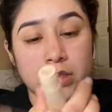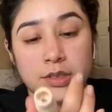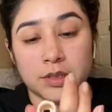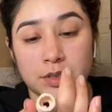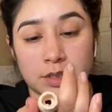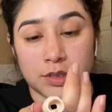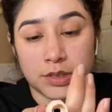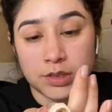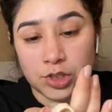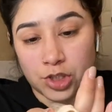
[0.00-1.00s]
Now
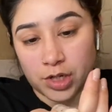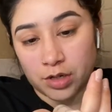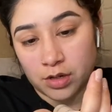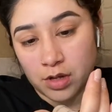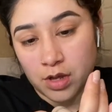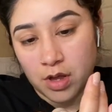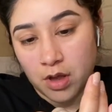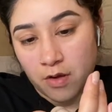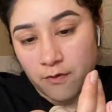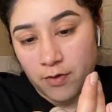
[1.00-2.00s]

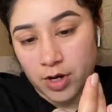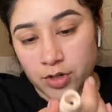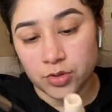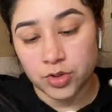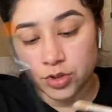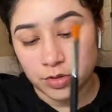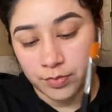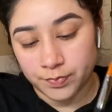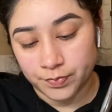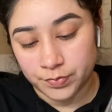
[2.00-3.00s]
to
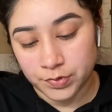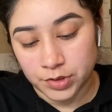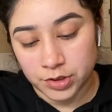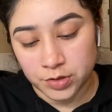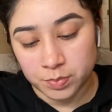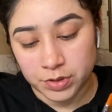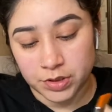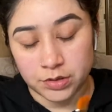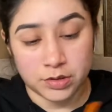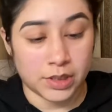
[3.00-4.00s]
carve out your
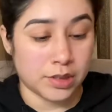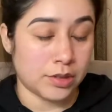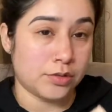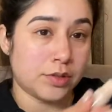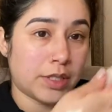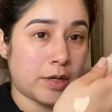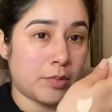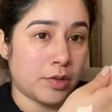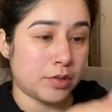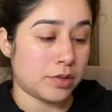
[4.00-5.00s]
brows,
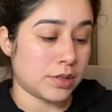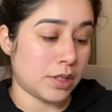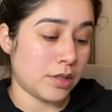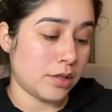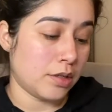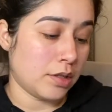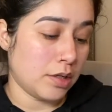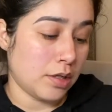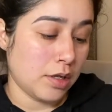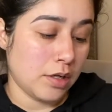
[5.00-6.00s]
I'm gonna go ahead
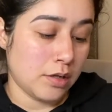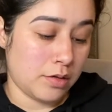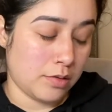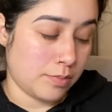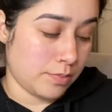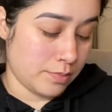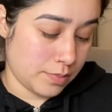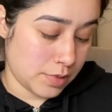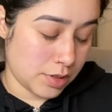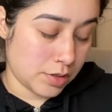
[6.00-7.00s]
and use the Tarte
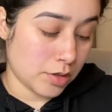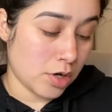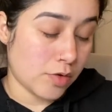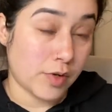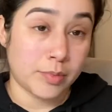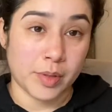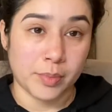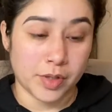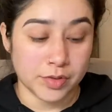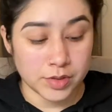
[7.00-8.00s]
in the
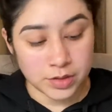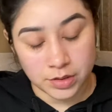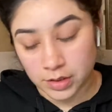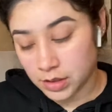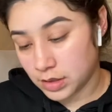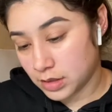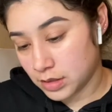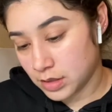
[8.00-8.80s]
color Fair Neutral,